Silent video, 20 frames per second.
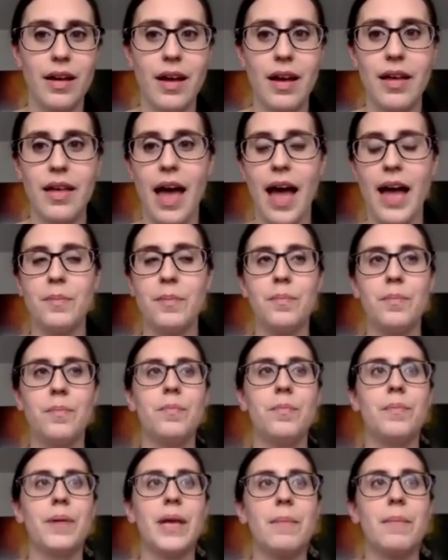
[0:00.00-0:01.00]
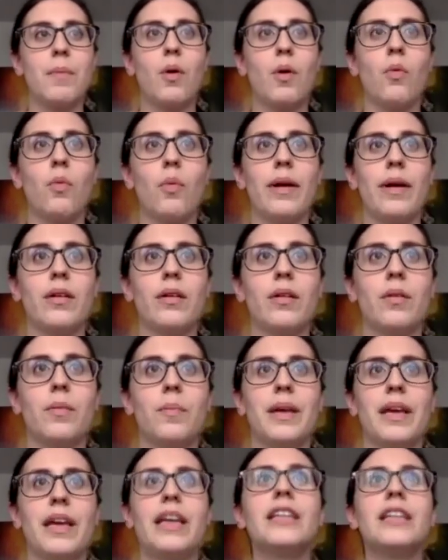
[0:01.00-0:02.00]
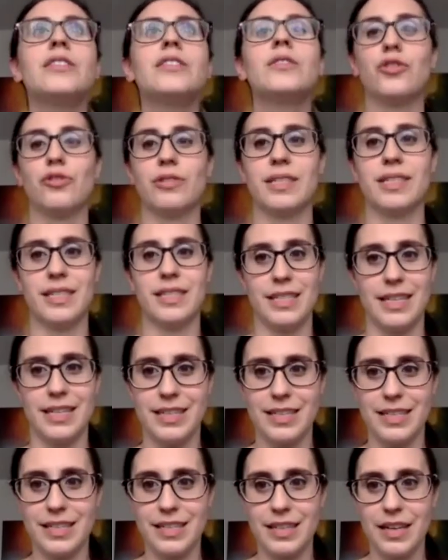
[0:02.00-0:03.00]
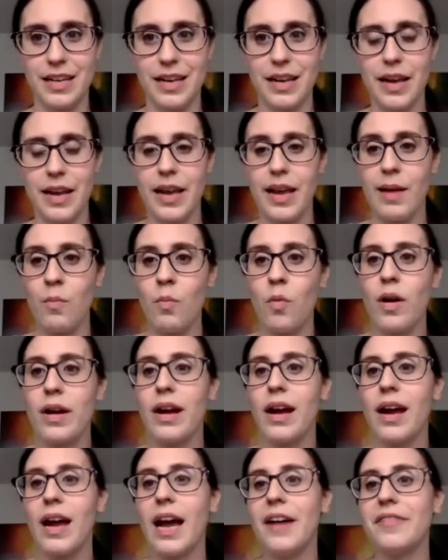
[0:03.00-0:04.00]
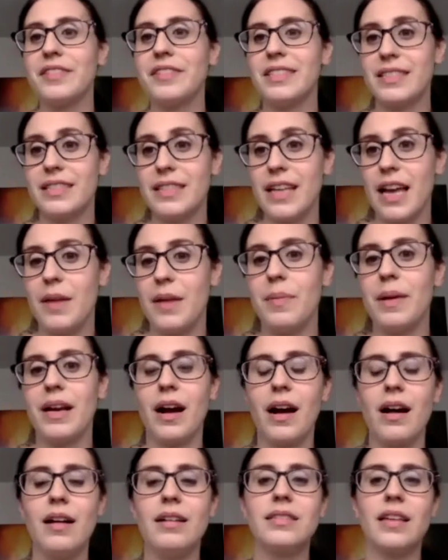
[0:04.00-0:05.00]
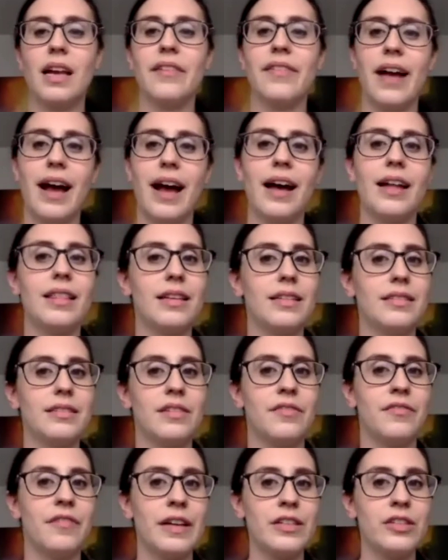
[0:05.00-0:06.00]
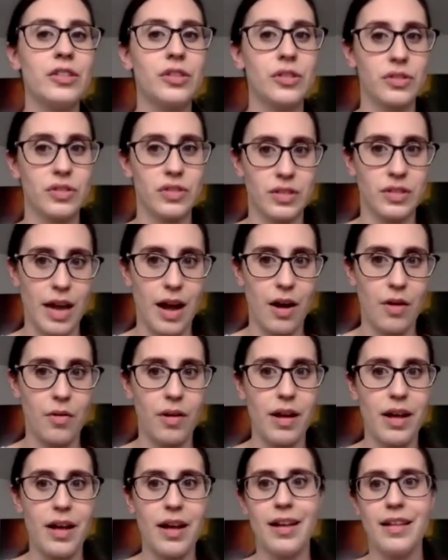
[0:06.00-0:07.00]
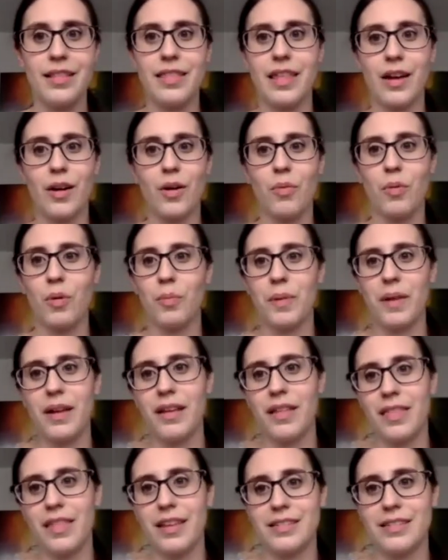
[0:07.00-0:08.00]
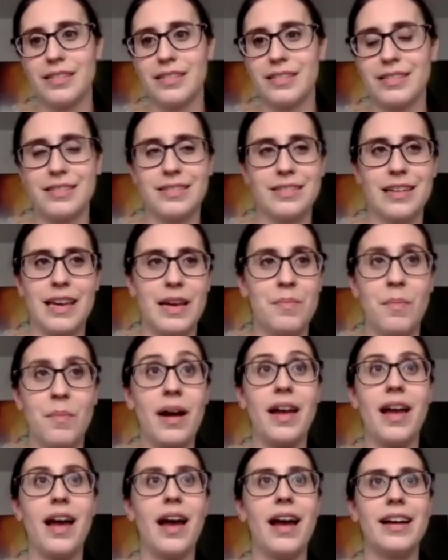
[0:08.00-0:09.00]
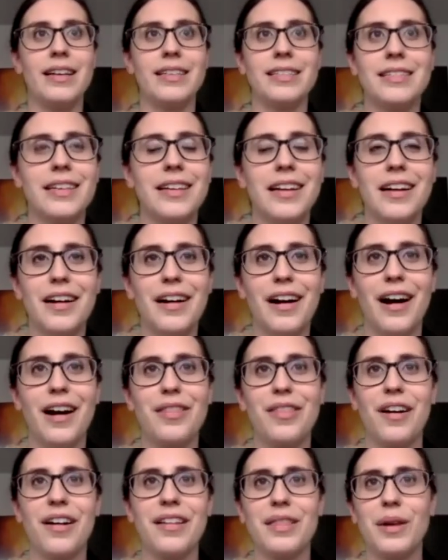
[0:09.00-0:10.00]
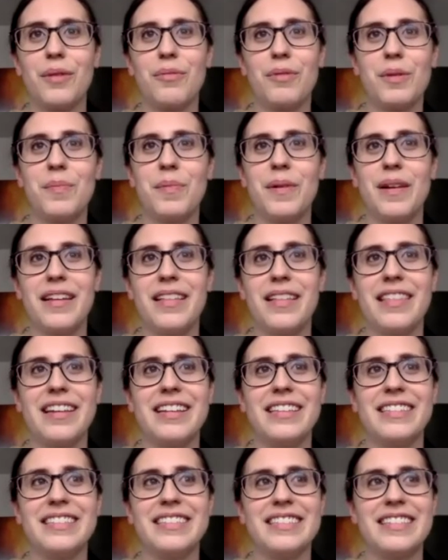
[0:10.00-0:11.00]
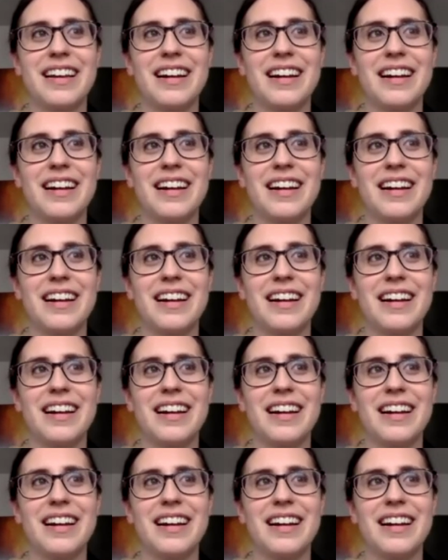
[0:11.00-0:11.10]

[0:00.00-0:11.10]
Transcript: and people will be interested in what I have to say because I've had these adventures now. There will be this, in my head, I thought there would be this,